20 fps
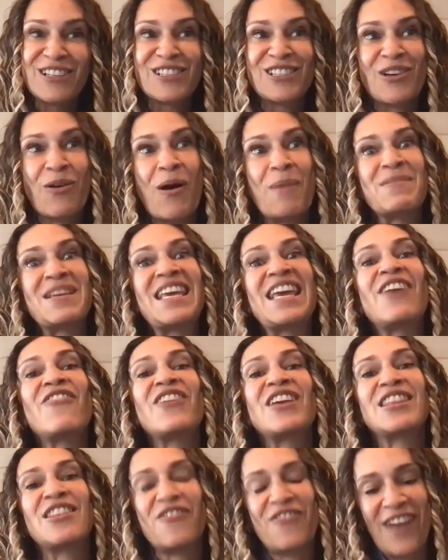So I'm
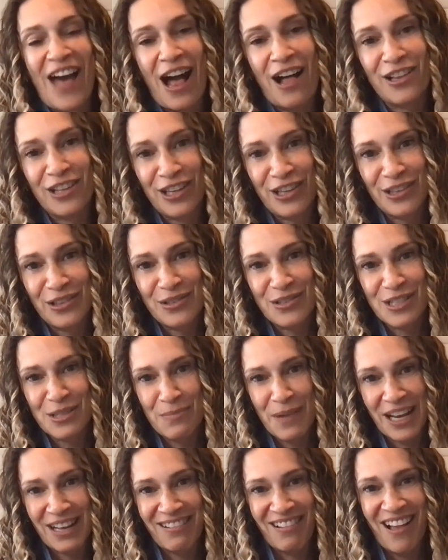giving the value to my